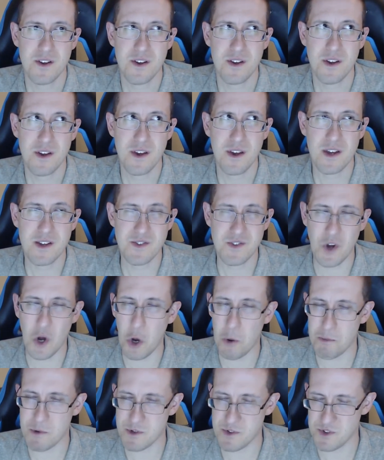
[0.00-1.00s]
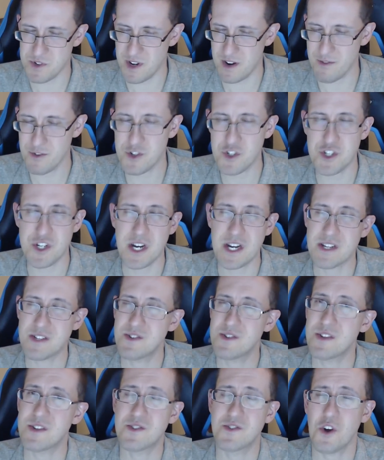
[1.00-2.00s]
it's almost never
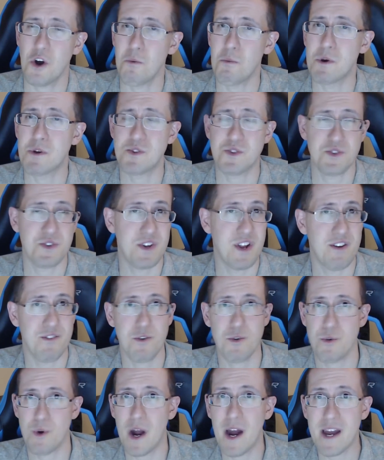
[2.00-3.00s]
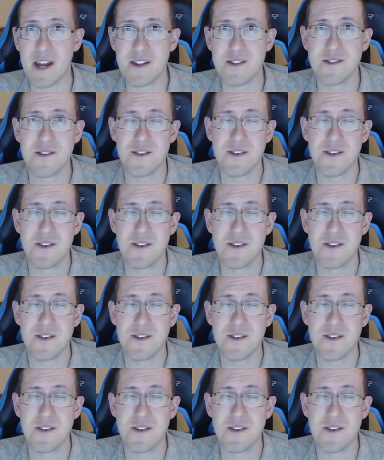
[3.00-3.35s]
just, it's almost never right.